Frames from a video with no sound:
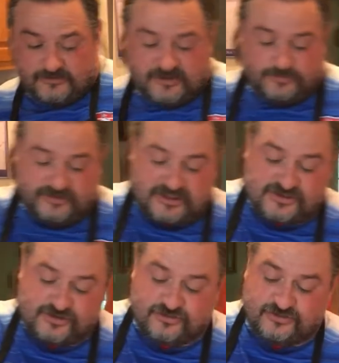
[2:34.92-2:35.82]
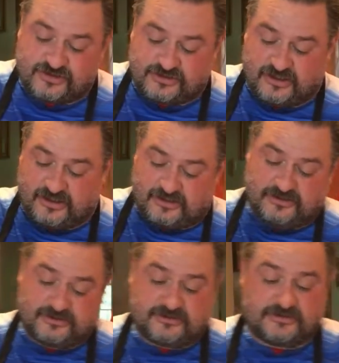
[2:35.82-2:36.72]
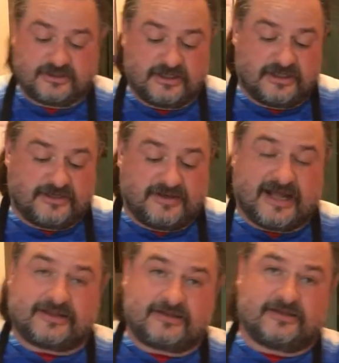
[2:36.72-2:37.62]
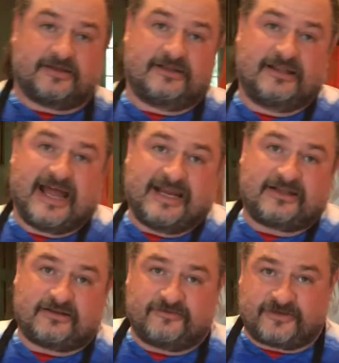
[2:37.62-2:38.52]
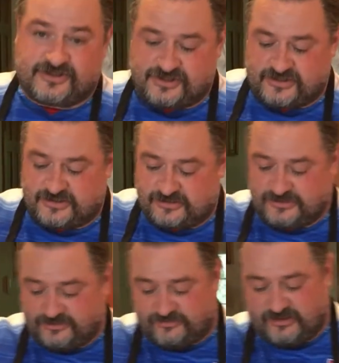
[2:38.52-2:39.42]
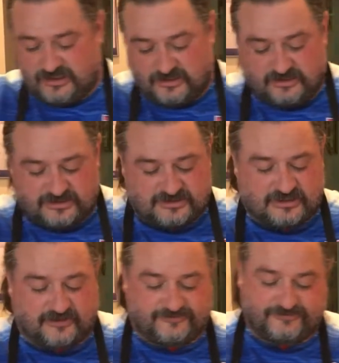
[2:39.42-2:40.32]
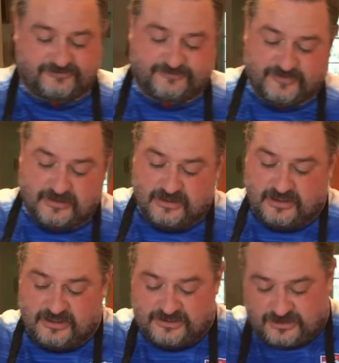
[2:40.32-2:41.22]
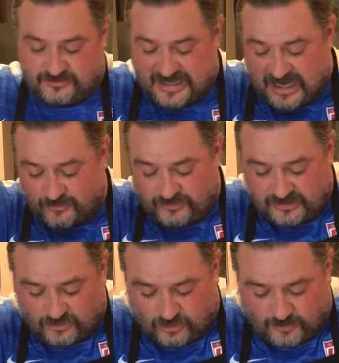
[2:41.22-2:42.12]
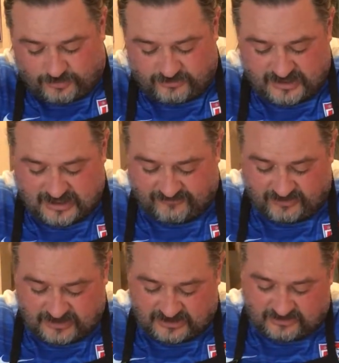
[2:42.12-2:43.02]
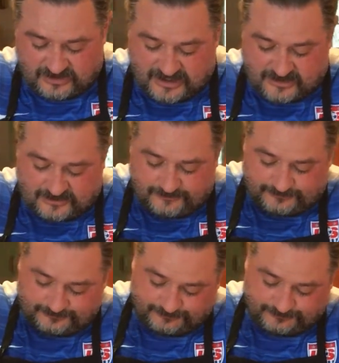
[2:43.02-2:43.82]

But please use not the light version, the real stuff. So now we'll incorporate everything together.